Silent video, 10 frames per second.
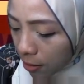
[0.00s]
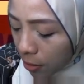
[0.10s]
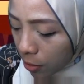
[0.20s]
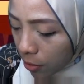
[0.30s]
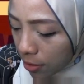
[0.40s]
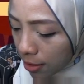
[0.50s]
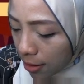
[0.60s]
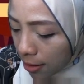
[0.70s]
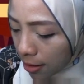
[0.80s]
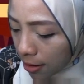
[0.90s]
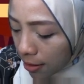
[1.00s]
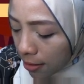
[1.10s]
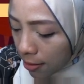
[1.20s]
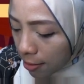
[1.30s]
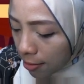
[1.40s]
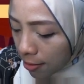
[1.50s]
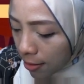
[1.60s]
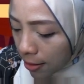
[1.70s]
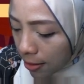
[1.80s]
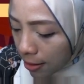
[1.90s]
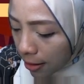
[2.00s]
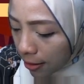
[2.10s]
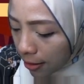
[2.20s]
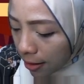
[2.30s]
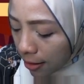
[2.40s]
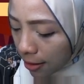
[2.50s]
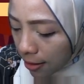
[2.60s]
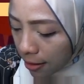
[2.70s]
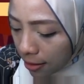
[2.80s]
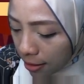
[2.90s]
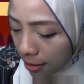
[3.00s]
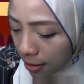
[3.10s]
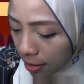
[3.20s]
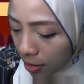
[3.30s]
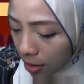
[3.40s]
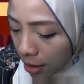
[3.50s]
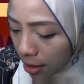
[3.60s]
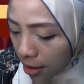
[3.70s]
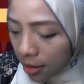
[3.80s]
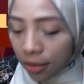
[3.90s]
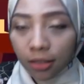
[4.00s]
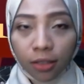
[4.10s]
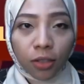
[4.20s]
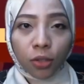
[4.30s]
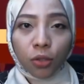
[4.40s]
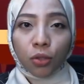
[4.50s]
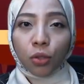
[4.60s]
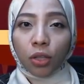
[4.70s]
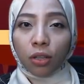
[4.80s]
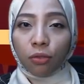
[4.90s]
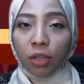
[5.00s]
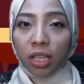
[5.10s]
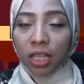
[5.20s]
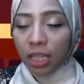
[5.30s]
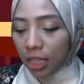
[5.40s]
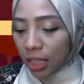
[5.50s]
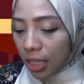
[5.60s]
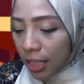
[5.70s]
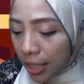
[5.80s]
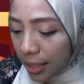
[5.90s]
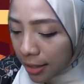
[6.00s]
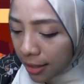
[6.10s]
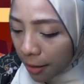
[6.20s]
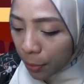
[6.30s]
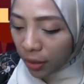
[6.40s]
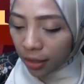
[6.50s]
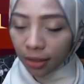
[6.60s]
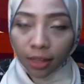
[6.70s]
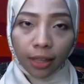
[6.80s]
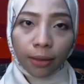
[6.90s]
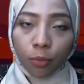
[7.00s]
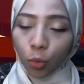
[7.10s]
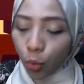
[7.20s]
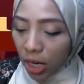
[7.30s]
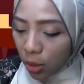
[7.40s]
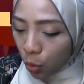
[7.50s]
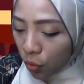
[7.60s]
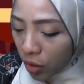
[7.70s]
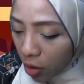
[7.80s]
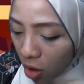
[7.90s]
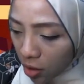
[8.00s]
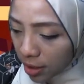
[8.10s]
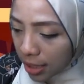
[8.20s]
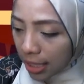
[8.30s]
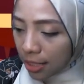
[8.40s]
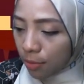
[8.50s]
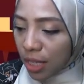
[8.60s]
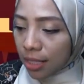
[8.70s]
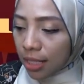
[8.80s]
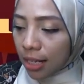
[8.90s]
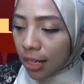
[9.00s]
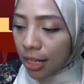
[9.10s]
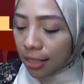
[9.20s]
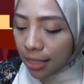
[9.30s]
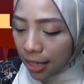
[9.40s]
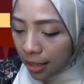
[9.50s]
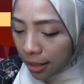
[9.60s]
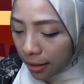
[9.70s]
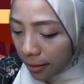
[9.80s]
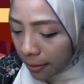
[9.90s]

cos theta sine theta. Okay. So if we separate them, 1 over cos is basically secant